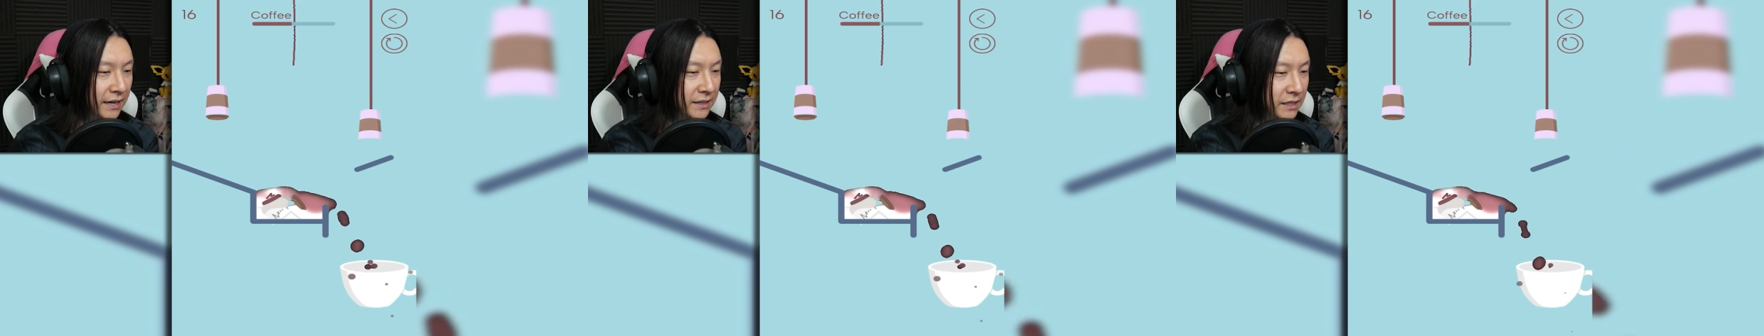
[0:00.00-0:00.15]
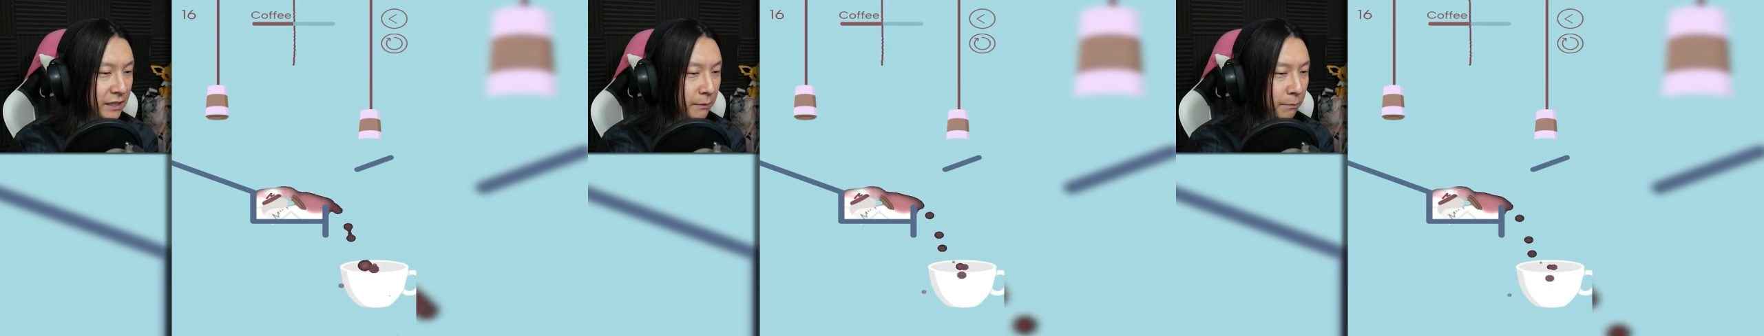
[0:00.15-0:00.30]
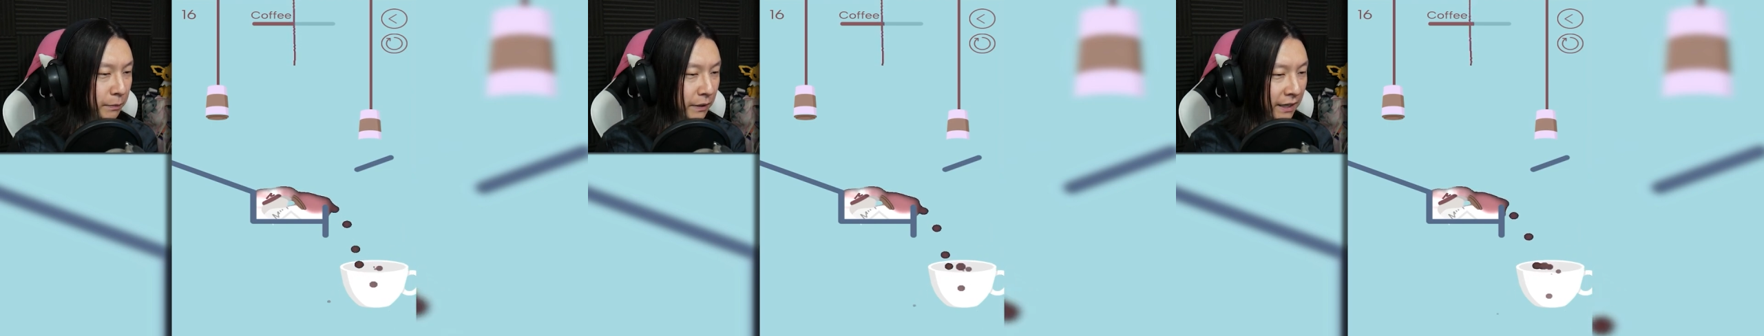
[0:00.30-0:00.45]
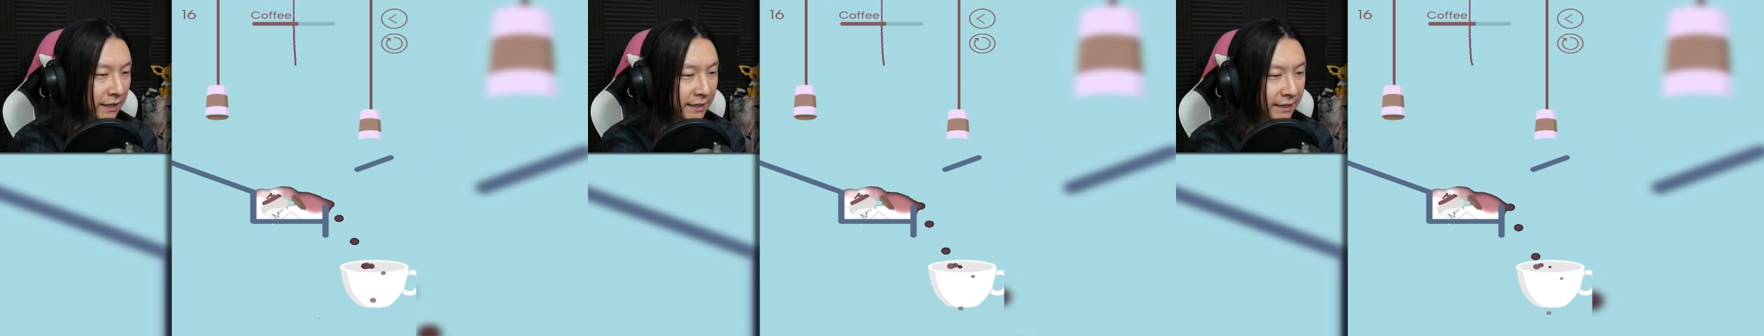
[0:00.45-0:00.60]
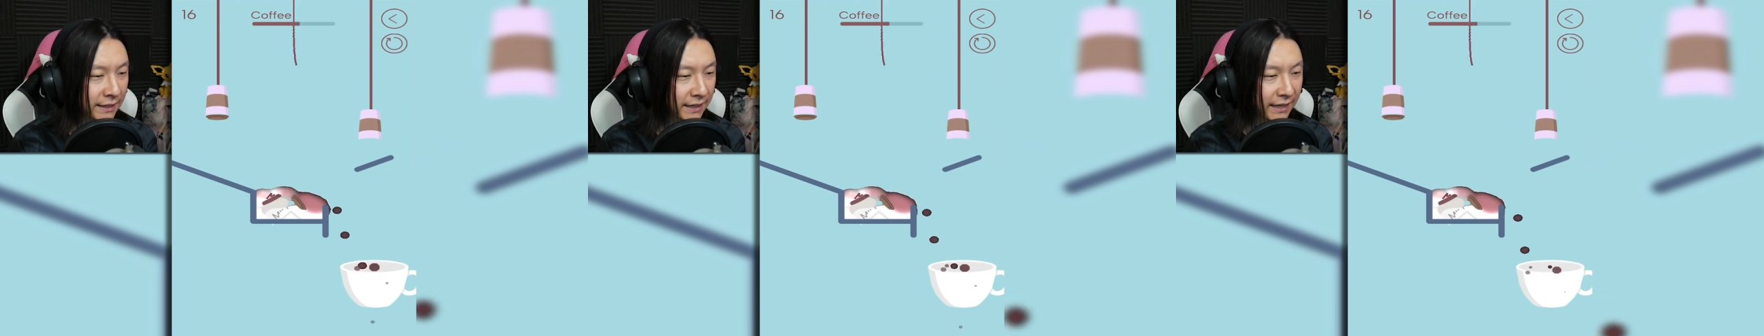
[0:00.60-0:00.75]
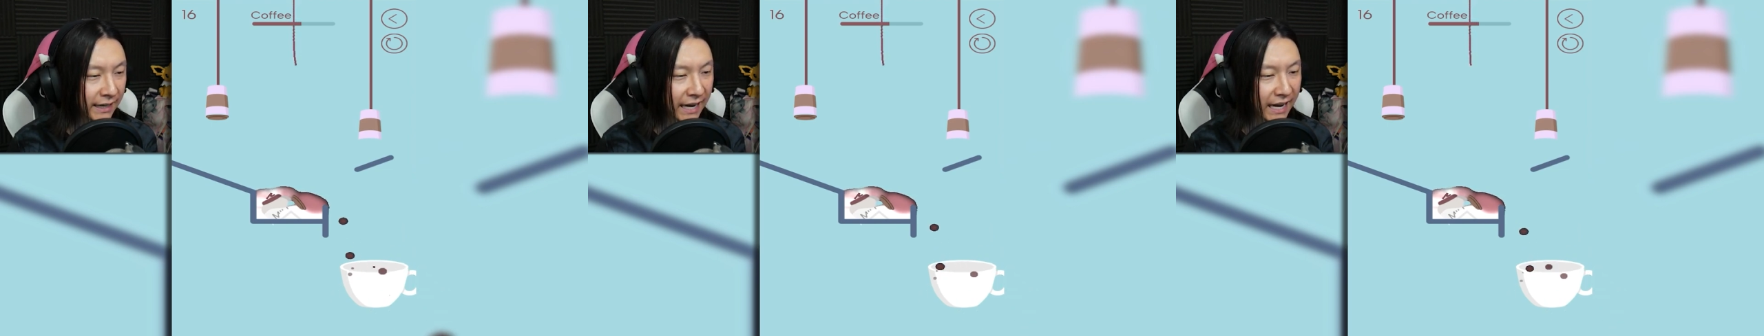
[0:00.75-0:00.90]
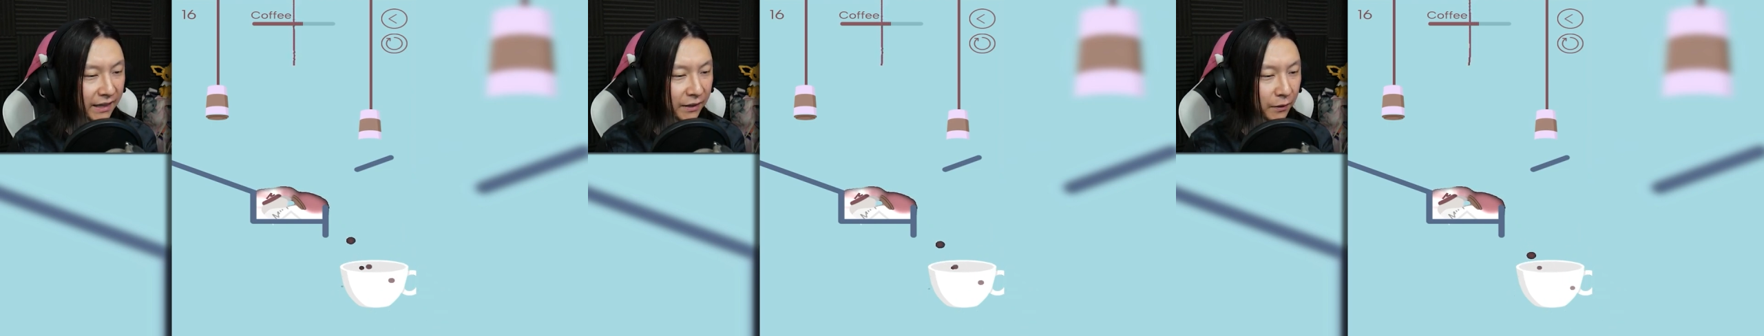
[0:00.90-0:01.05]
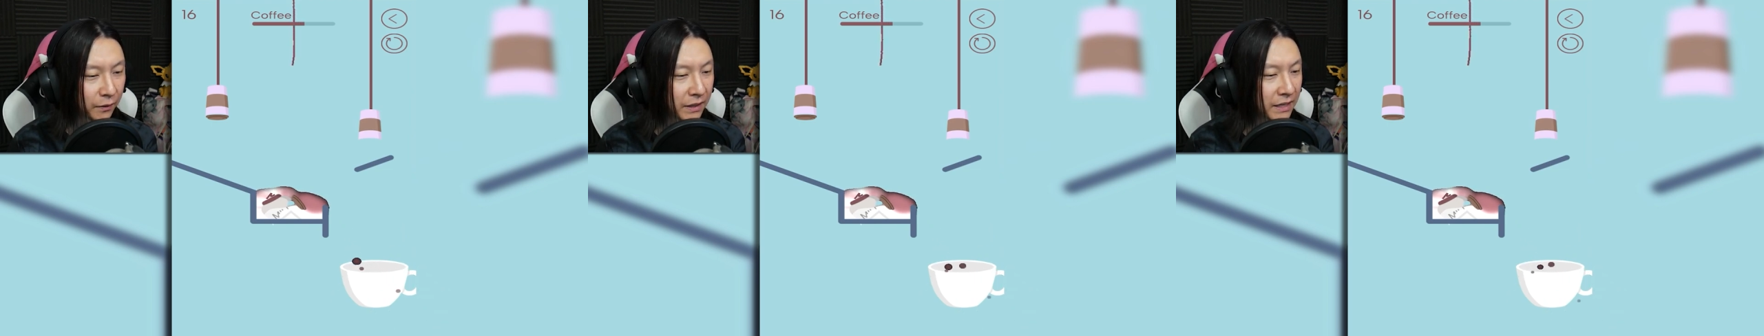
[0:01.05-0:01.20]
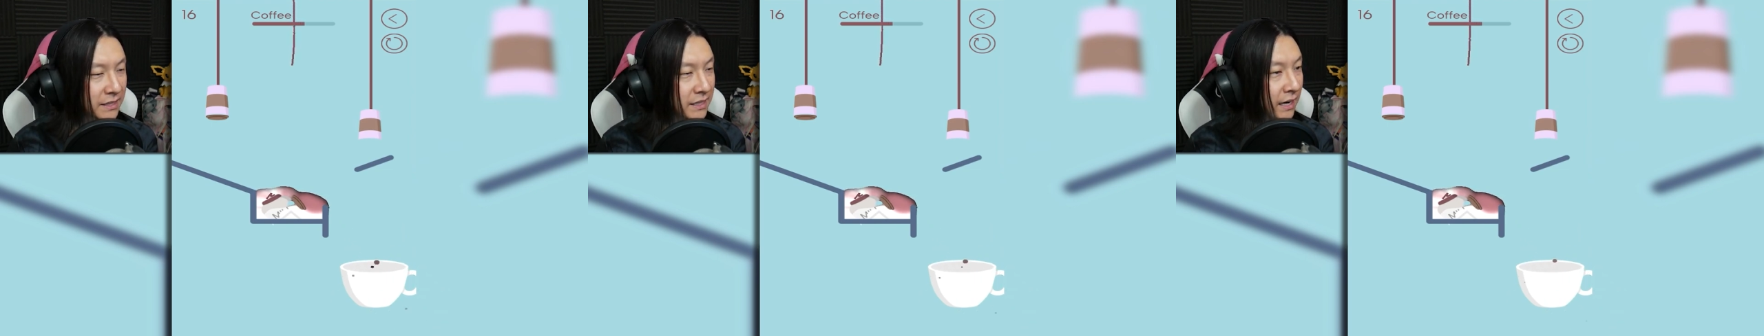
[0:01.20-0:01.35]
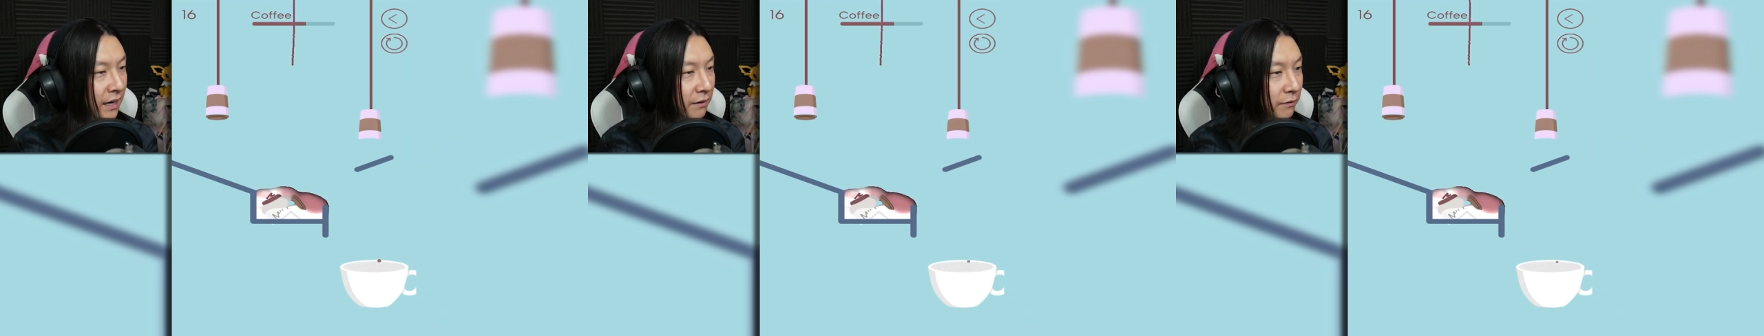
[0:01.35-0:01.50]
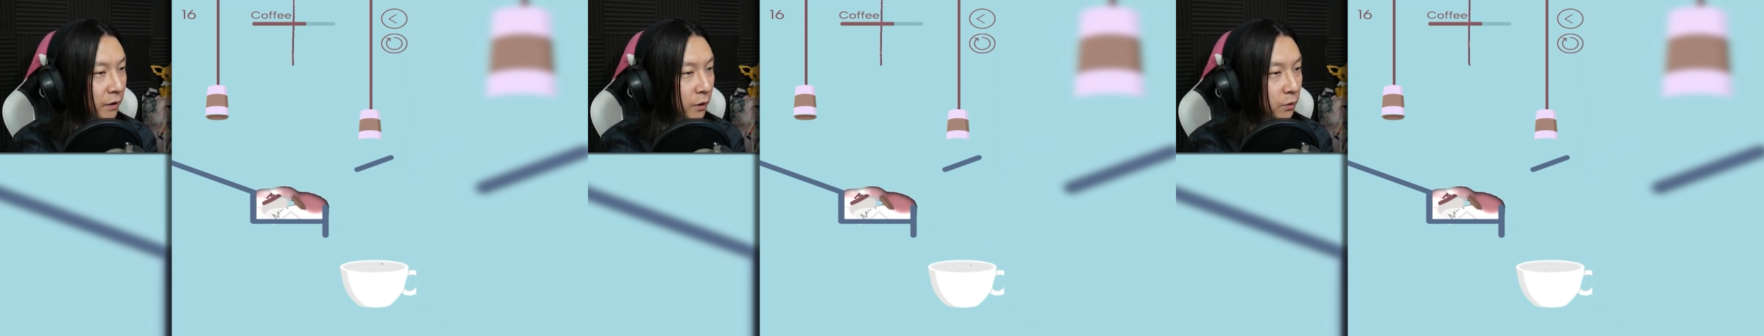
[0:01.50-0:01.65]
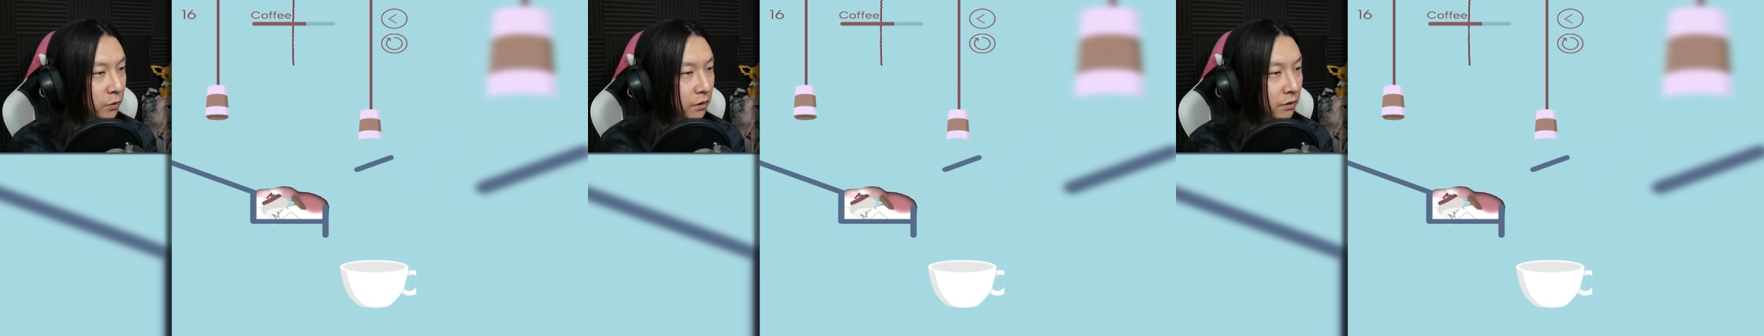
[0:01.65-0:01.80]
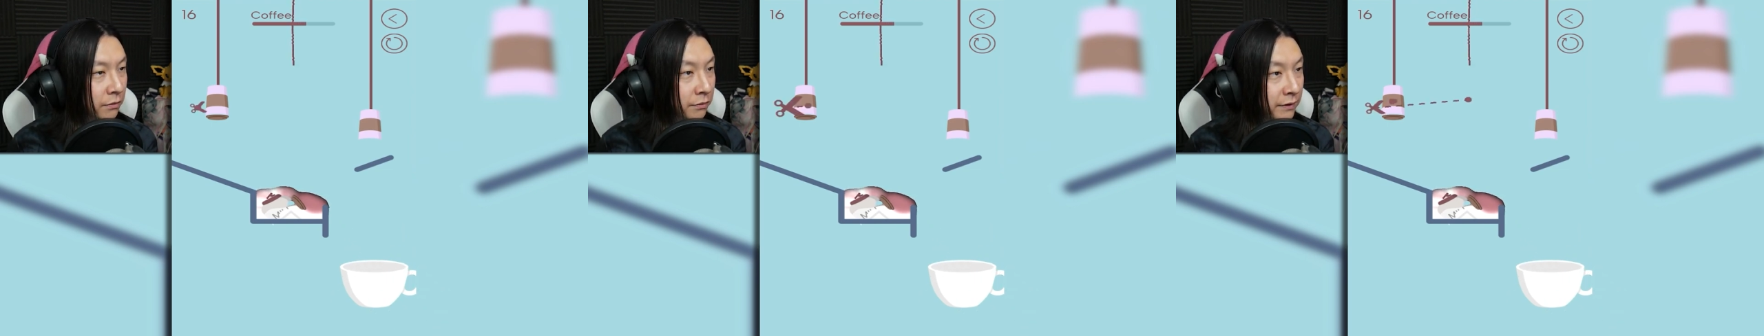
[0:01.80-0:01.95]
I see it blending together. That's kind of a
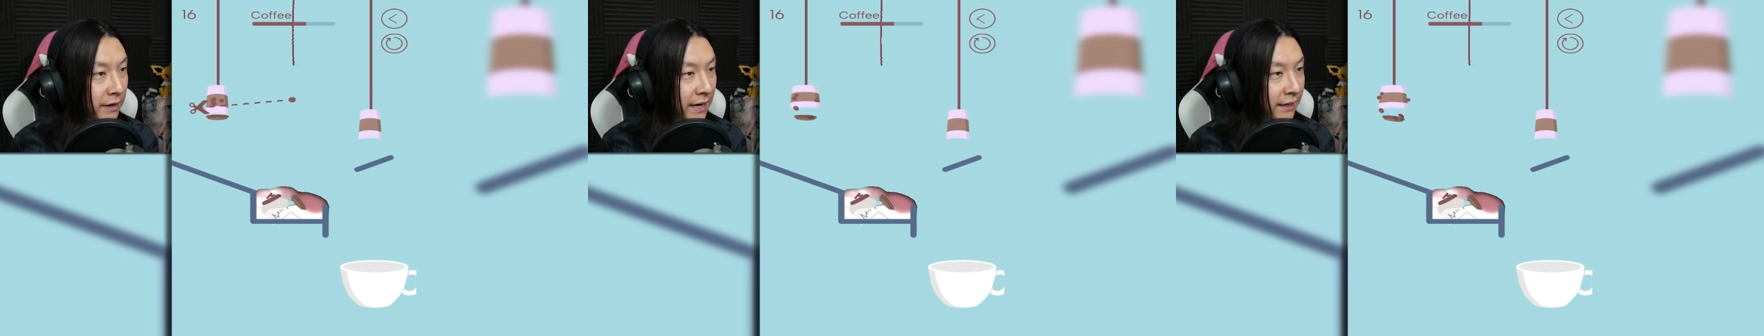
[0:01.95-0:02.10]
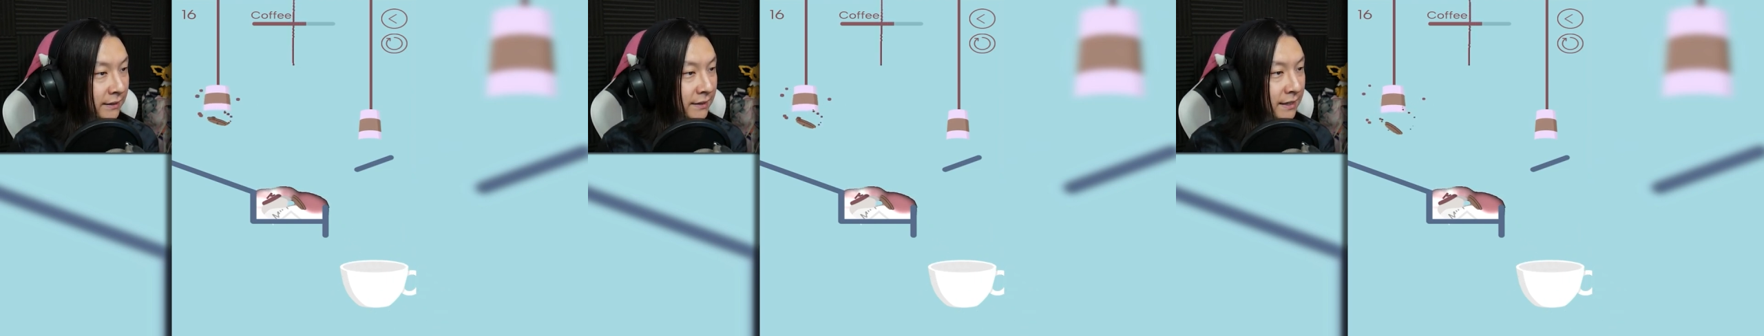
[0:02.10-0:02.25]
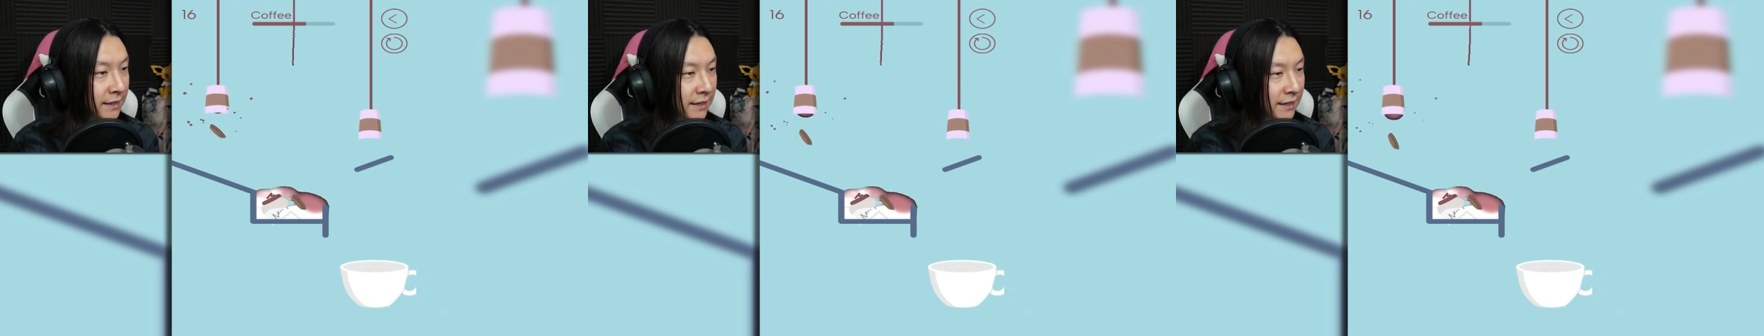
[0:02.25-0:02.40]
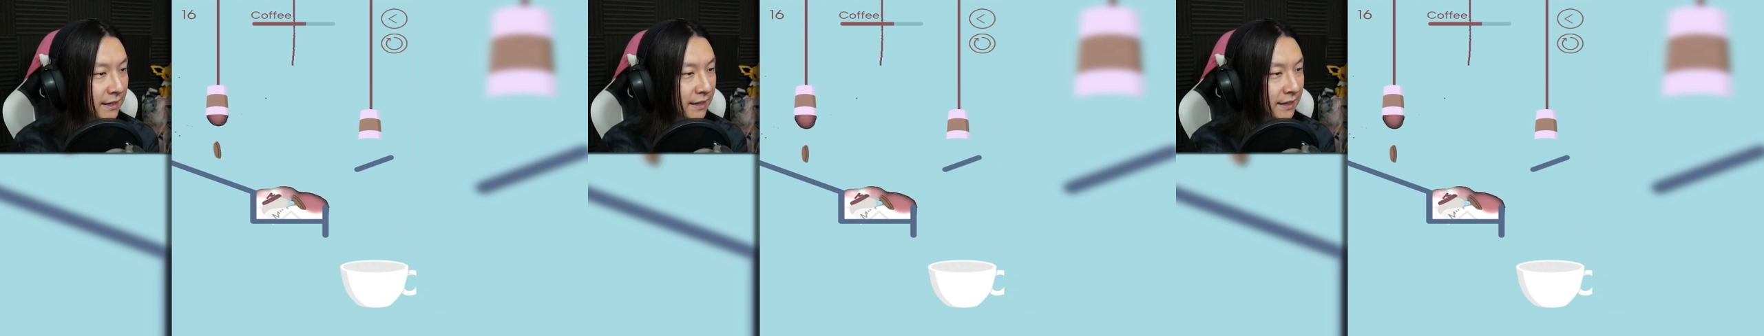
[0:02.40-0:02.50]
cool effect.